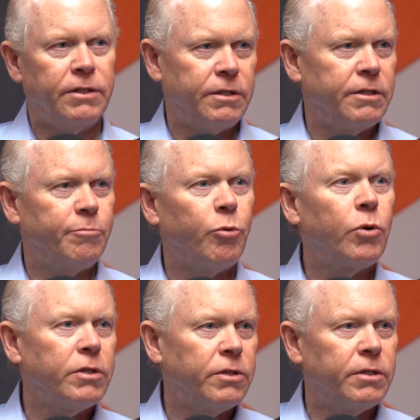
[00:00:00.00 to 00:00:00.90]

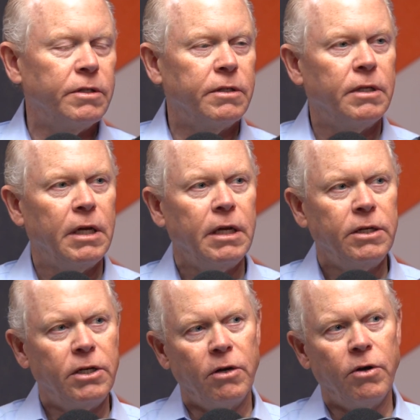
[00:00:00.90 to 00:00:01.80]
sports
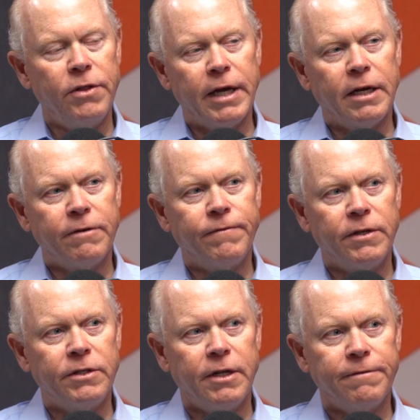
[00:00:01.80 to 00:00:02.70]
and all that kind of
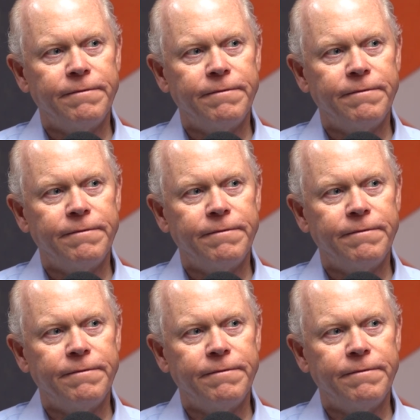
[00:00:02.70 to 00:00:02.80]
fun stuff.